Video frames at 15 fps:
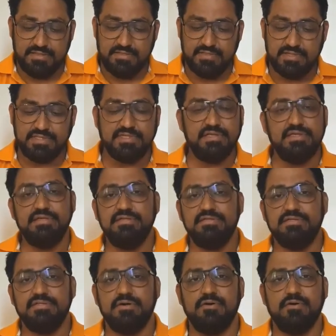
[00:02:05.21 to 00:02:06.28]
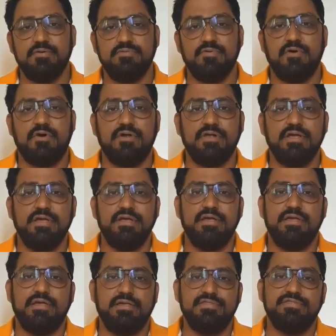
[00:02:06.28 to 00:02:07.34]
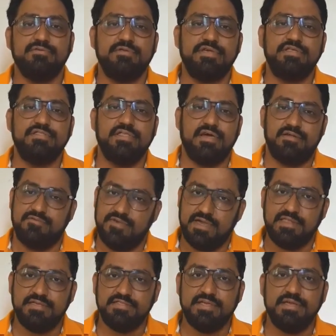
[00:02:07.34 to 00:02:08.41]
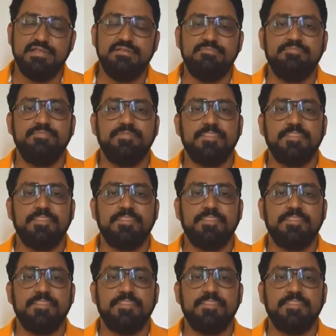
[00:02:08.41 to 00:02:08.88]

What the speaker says: The syringe for insulin, they are very thin.